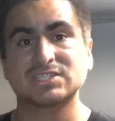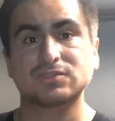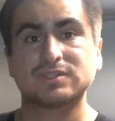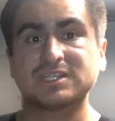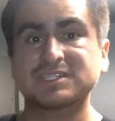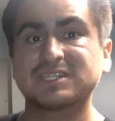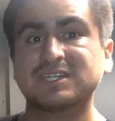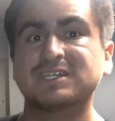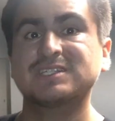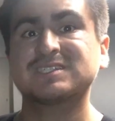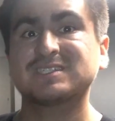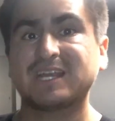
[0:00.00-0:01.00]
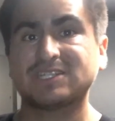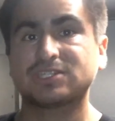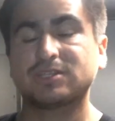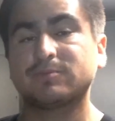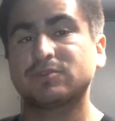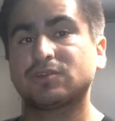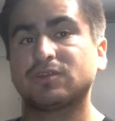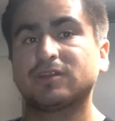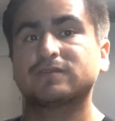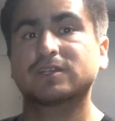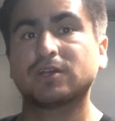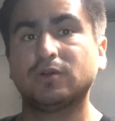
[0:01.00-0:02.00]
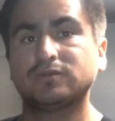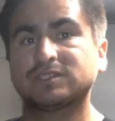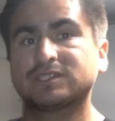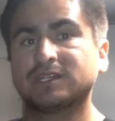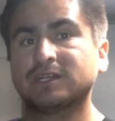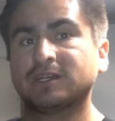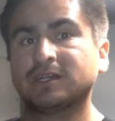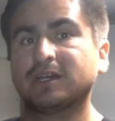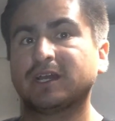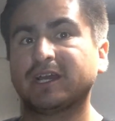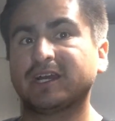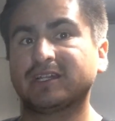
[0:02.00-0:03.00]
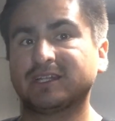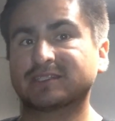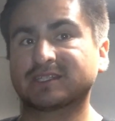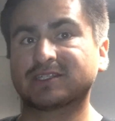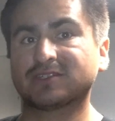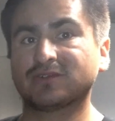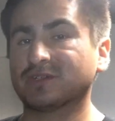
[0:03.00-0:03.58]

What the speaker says: so this is section number 3 of the coats, and let's get to